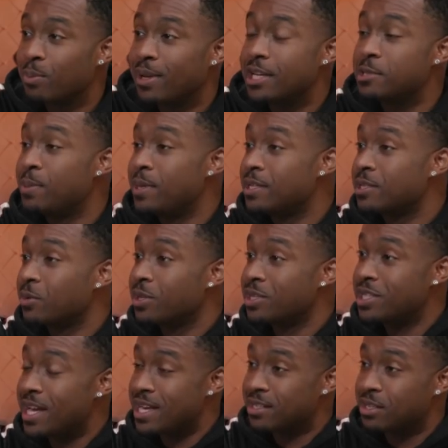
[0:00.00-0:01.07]
over to Blaze Pizza,
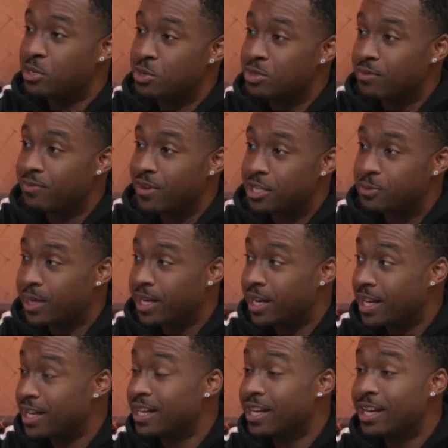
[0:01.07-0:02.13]
which he has a huge investment